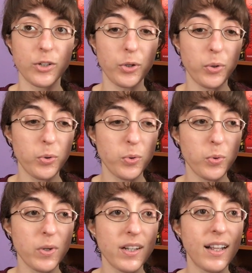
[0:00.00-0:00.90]

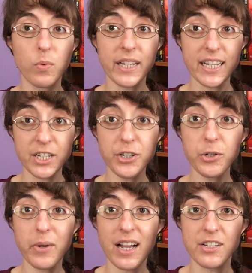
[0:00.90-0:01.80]
who he
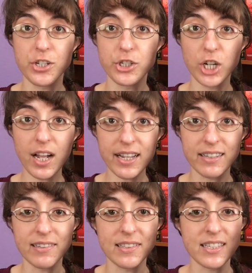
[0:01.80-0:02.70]
knew as a
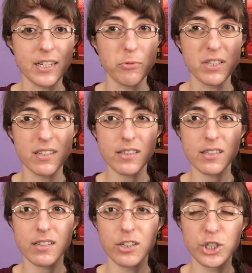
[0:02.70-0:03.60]
child. He
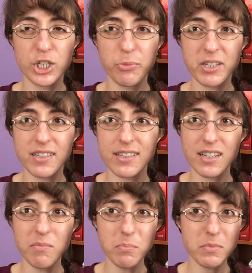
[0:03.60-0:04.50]
was she was
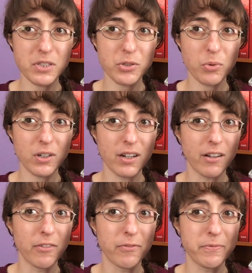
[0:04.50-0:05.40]
some sort
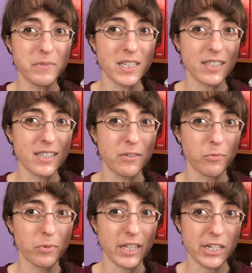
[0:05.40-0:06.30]
of distant
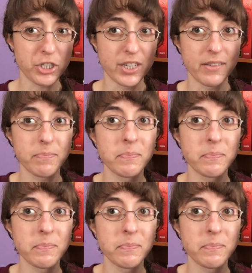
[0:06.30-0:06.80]
relation.